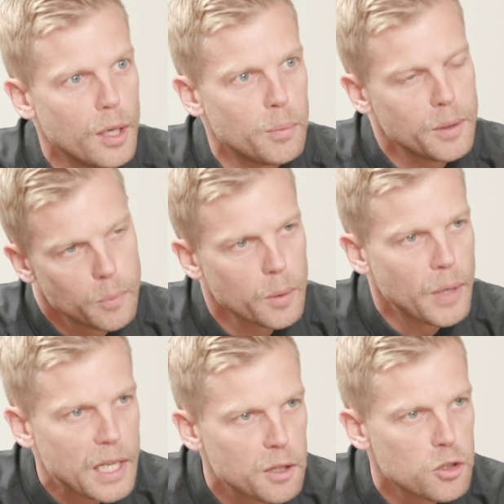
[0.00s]
But we're
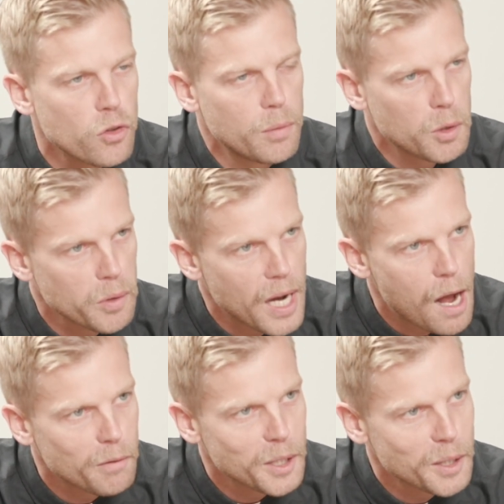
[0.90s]
making the dream a
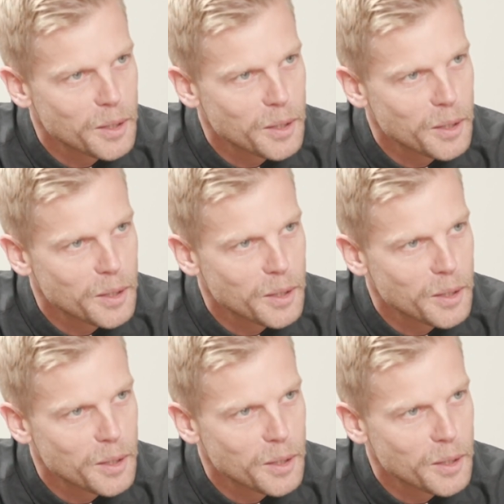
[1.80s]
reality.